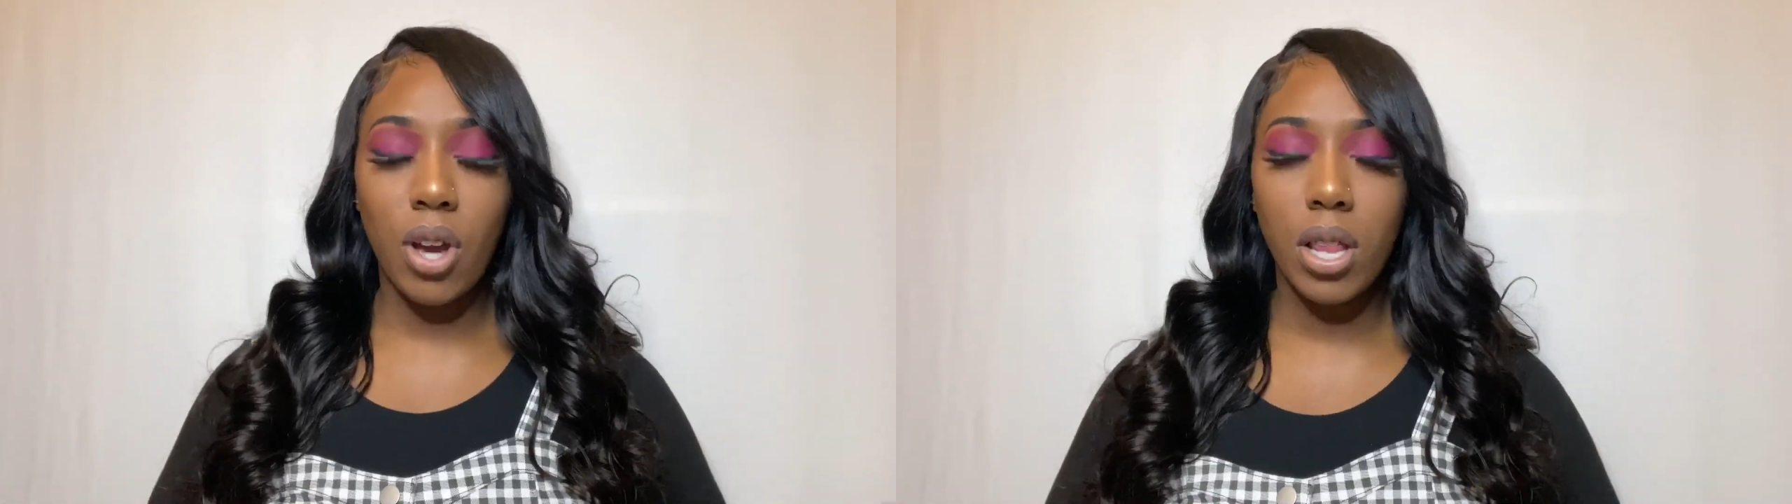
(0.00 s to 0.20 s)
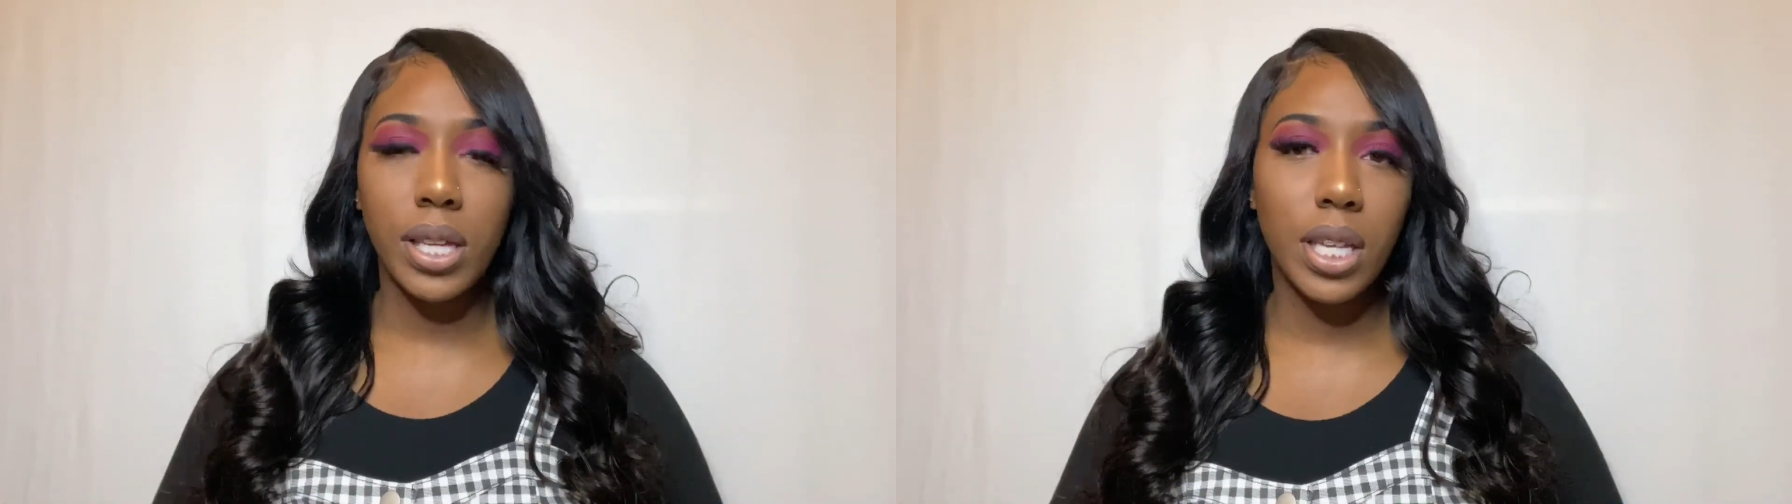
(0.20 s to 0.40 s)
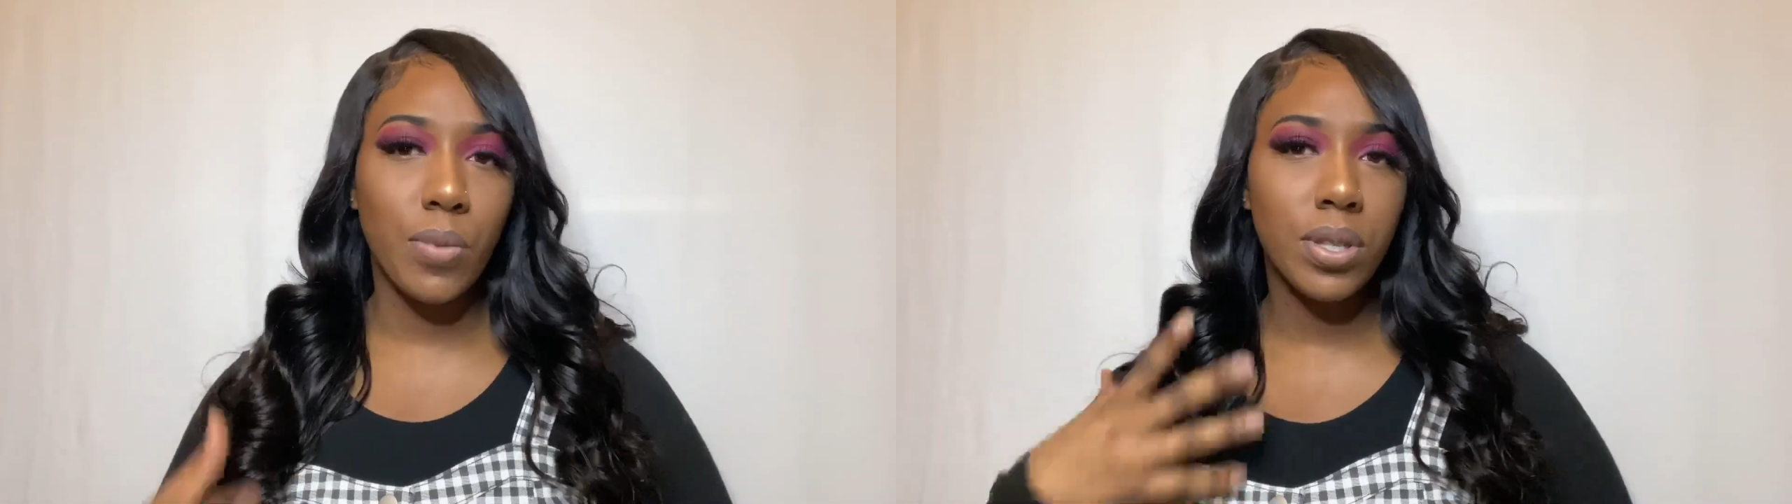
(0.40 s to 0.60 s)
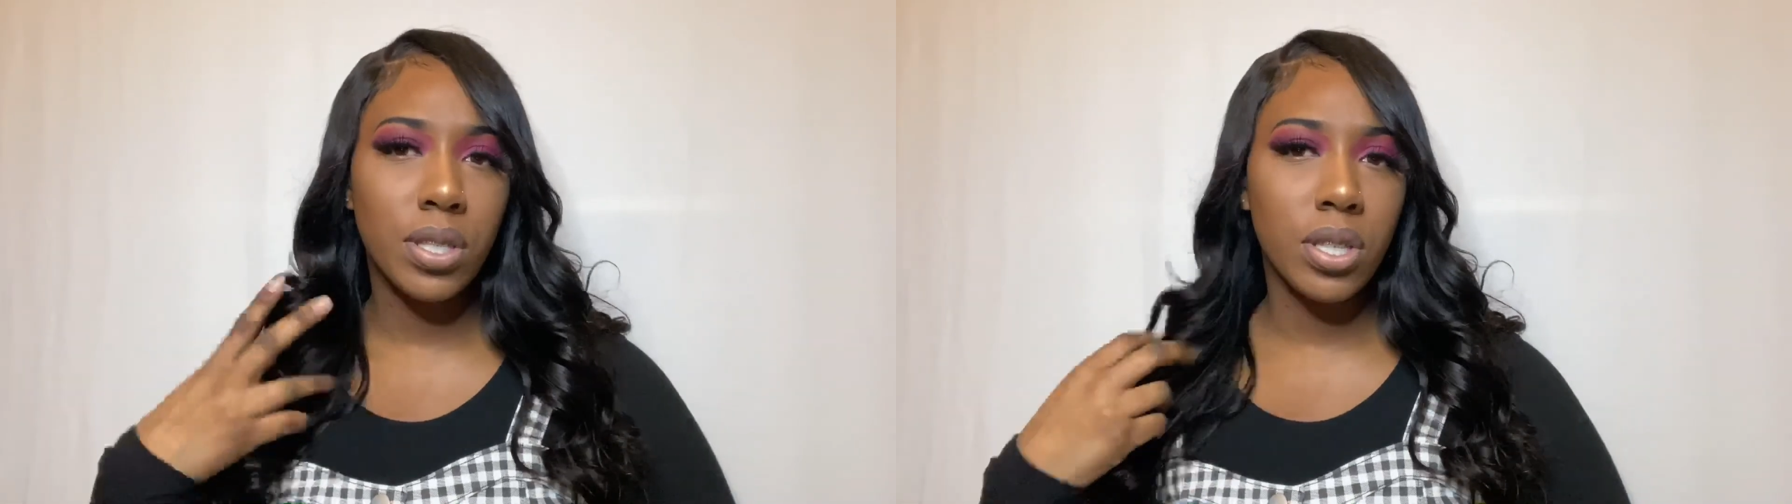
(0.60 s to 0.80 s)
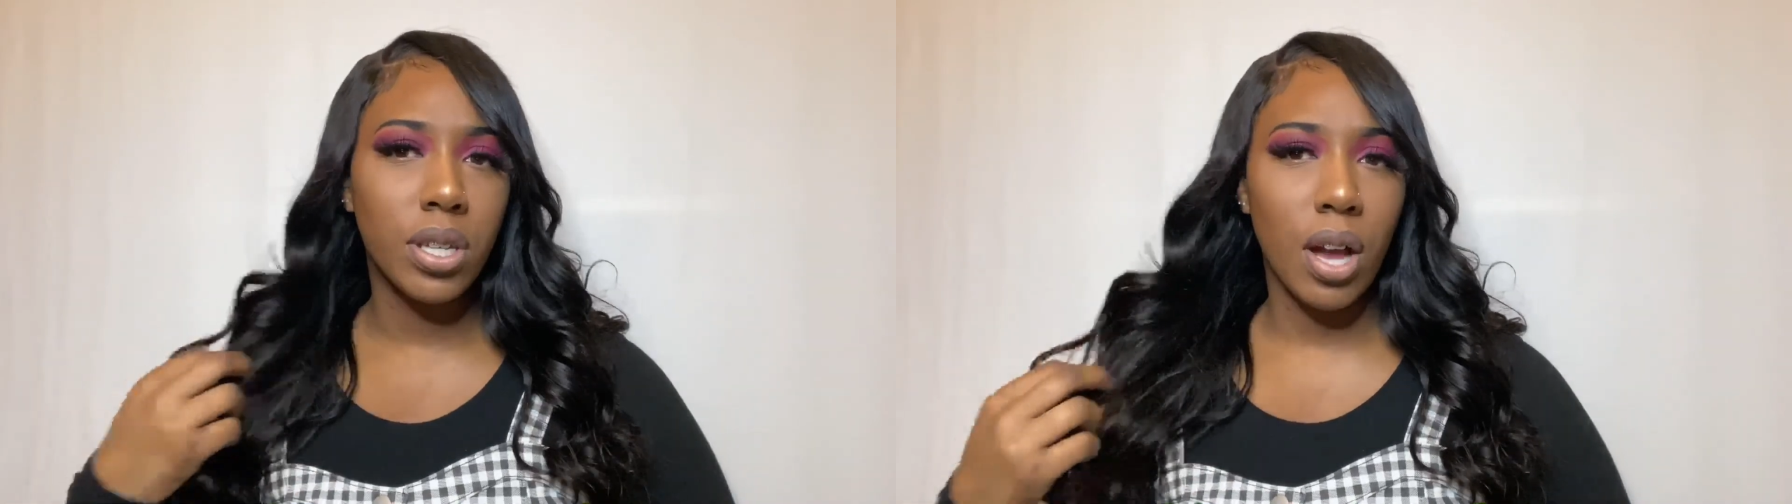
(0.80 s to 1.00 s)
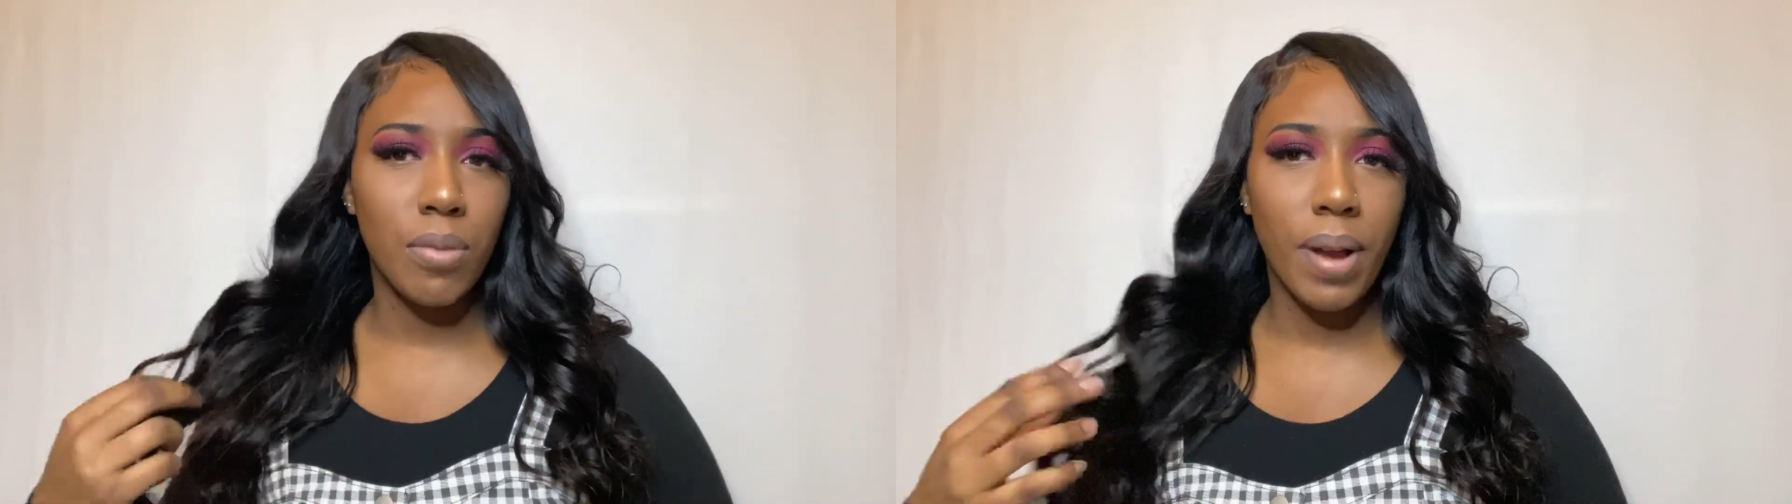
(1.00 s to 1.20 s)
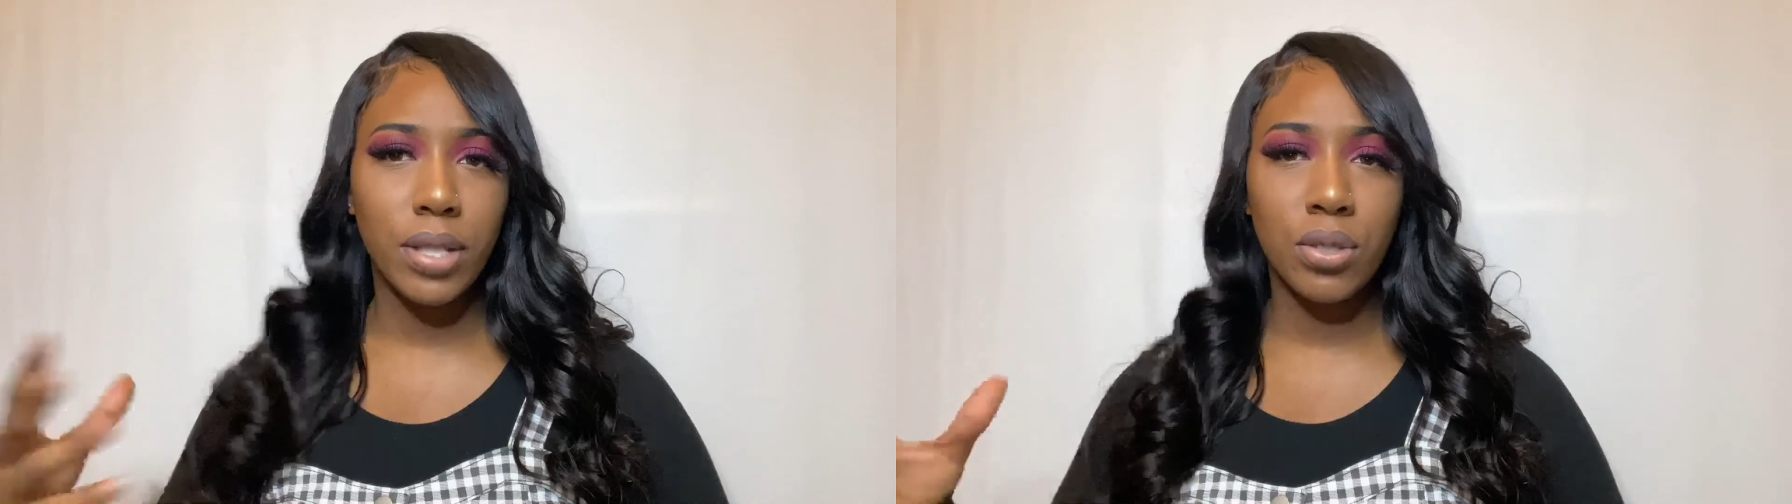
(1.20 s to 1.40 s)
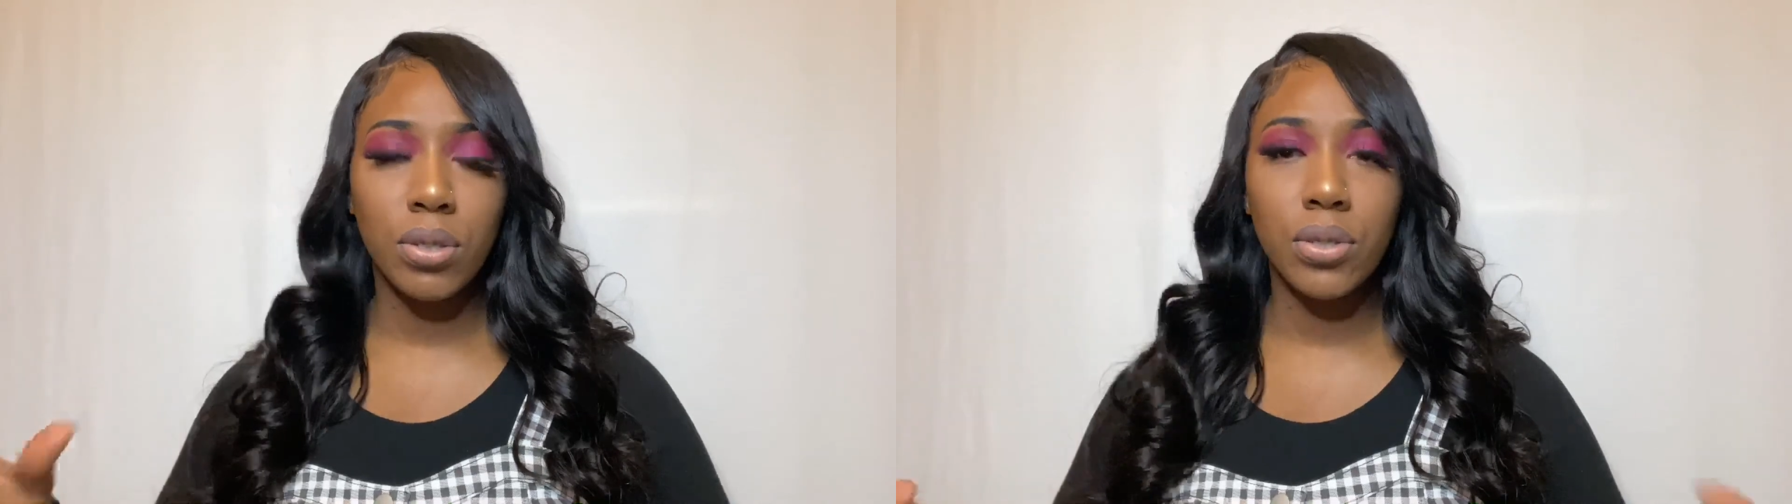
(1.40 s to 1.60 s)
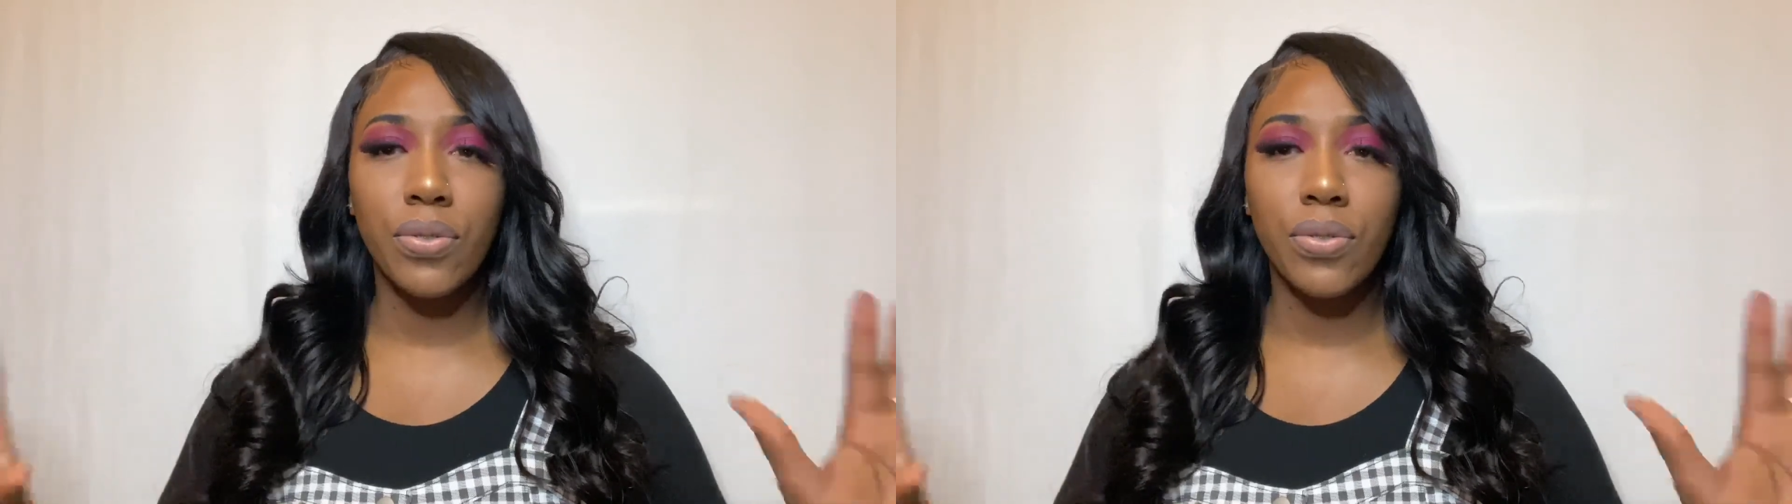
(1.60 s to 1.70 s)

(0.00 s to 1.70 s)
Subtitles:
All I did was took out my two little